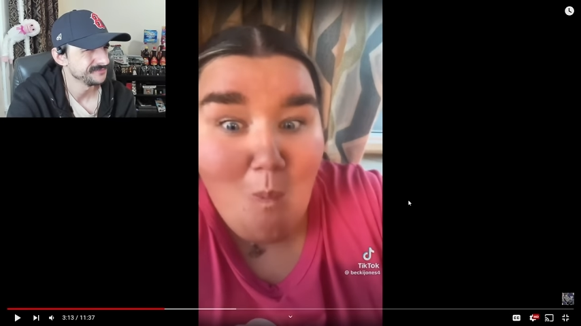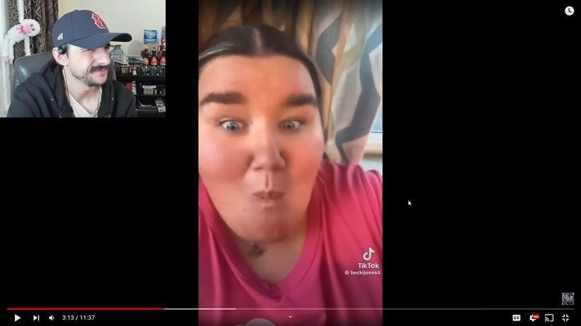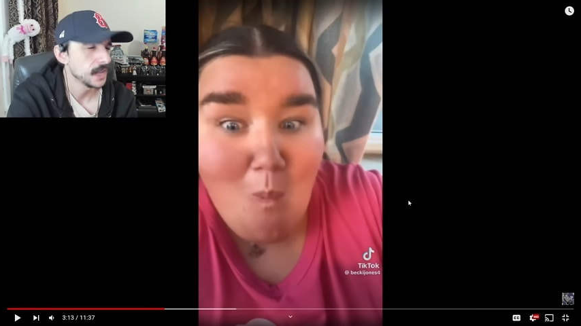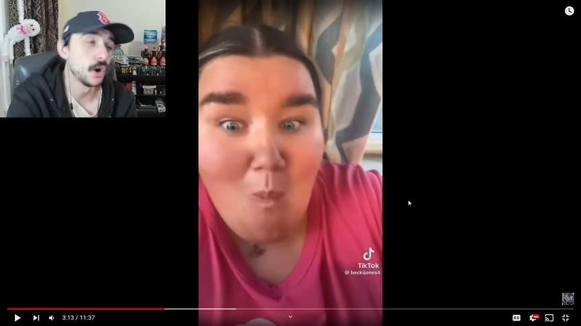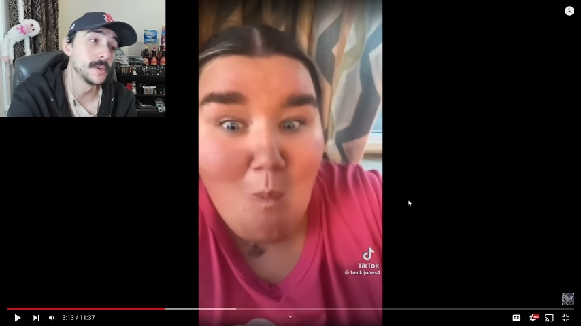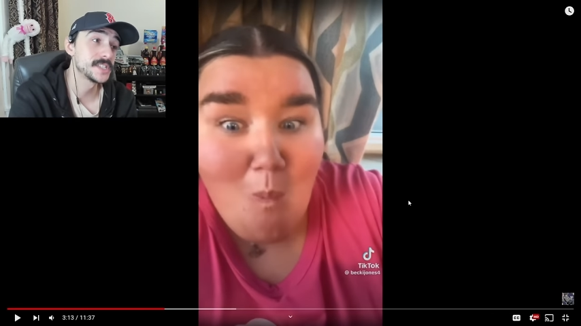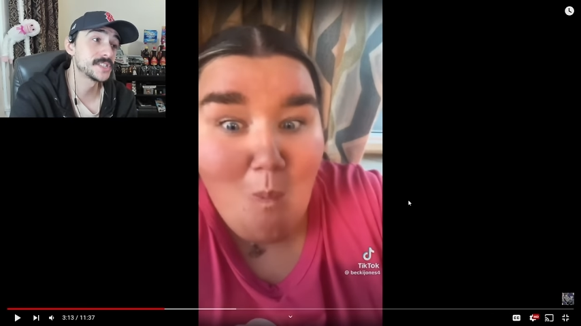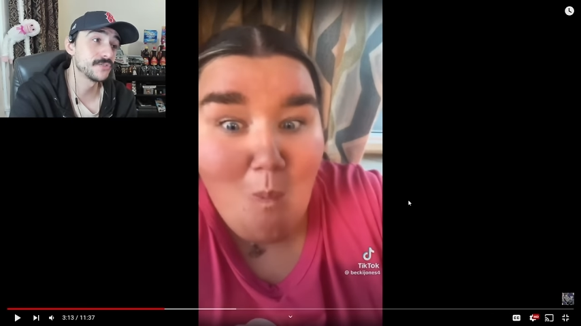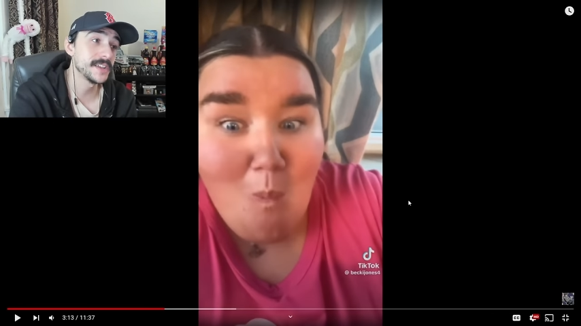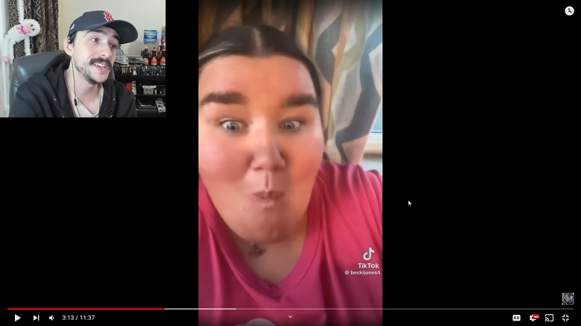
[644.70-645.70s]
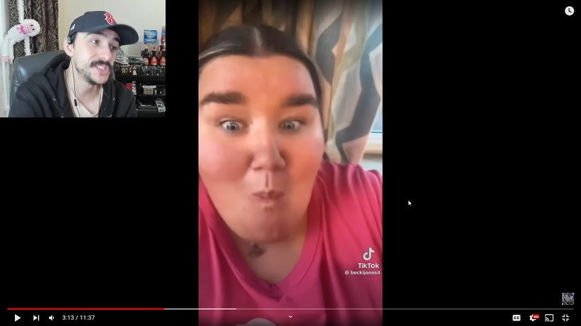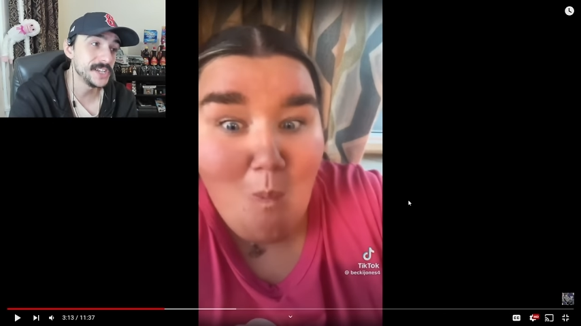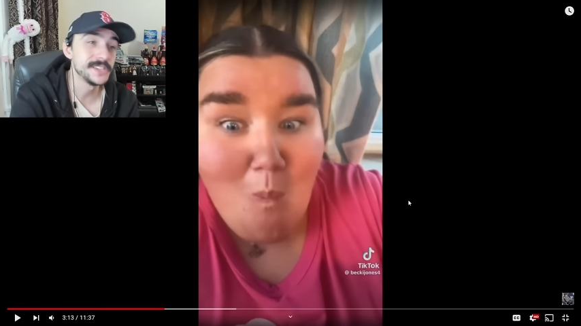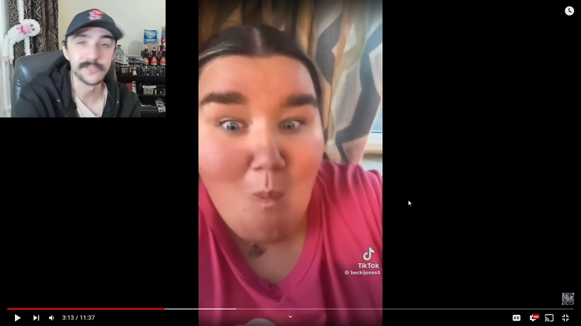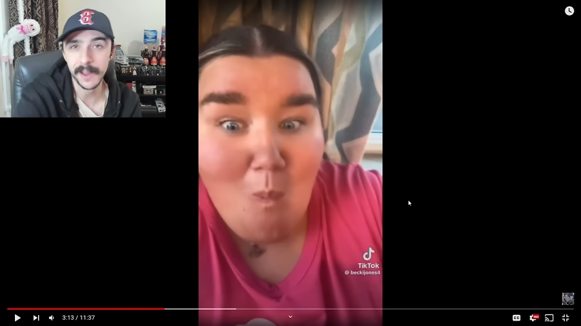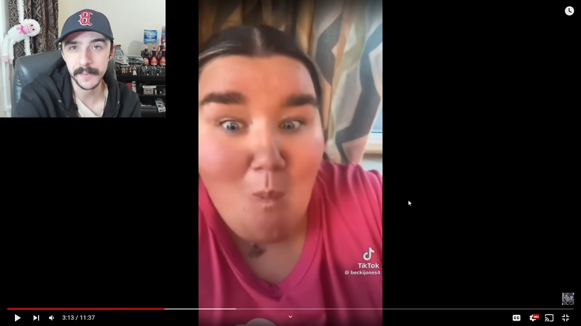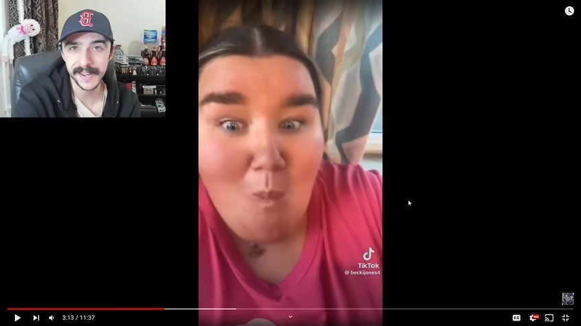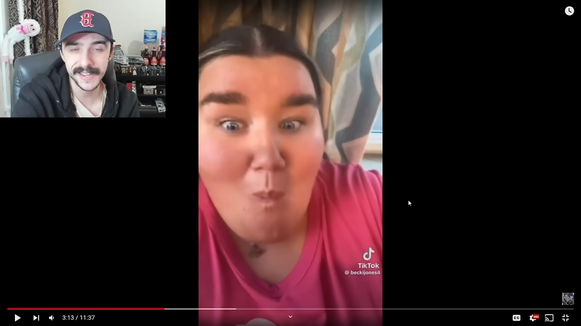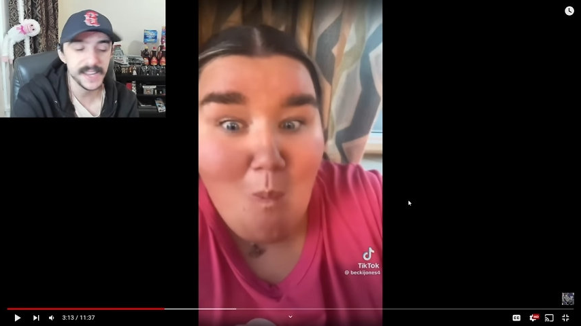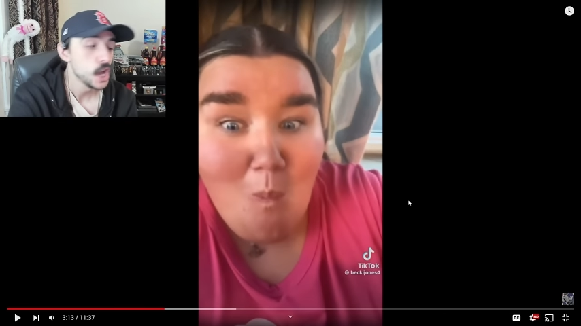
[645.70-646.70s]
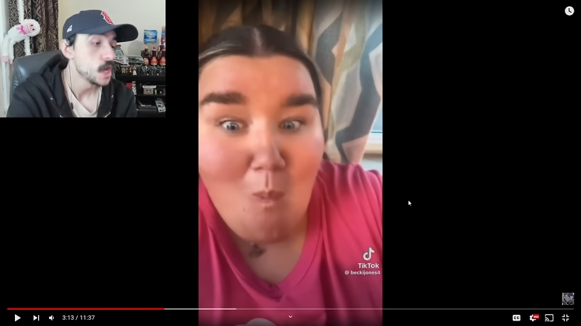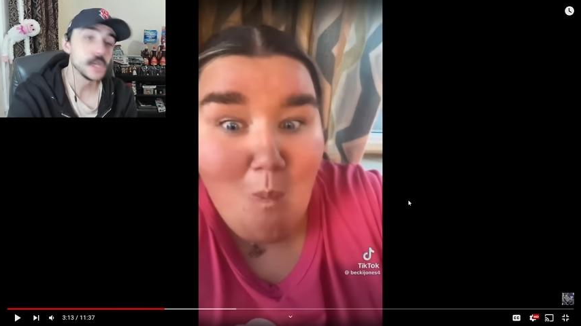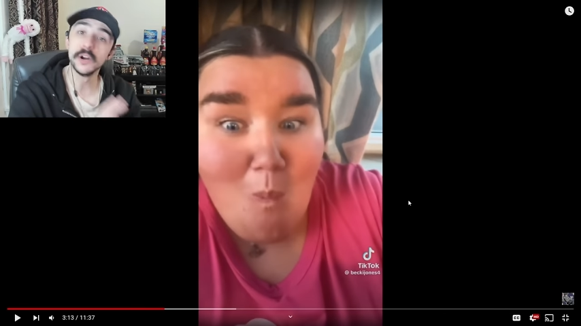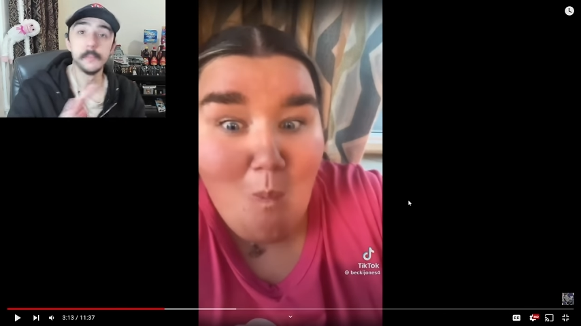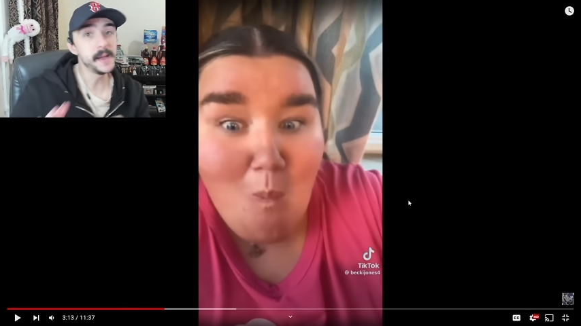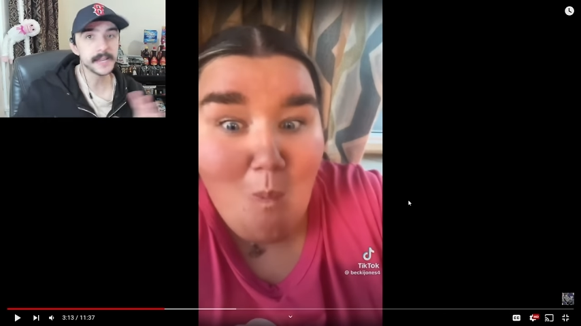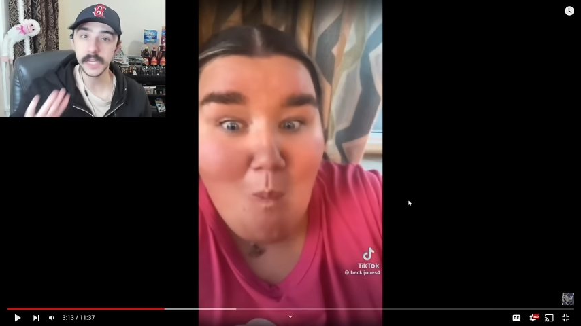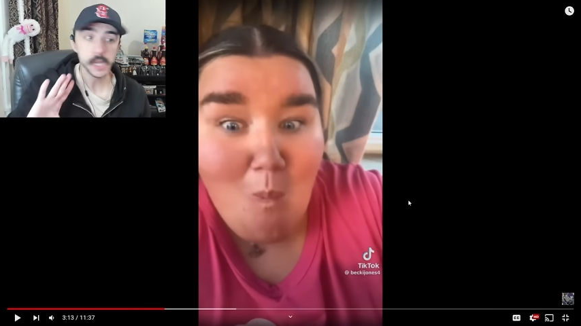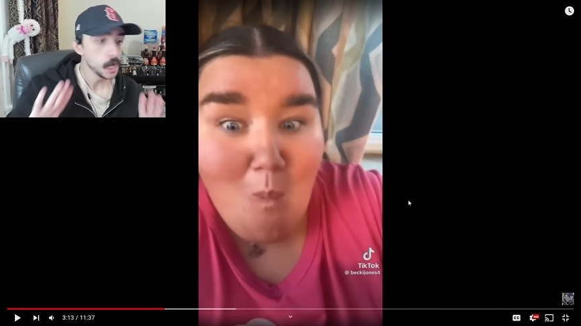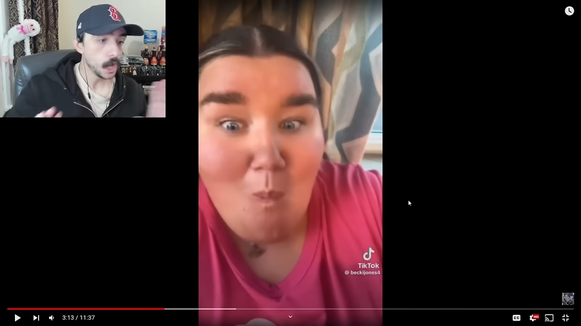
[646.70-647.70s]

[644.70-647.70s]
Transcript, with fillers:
Speaker 1: Oh, it's stringy cheese, right, Becki? You know, Becki.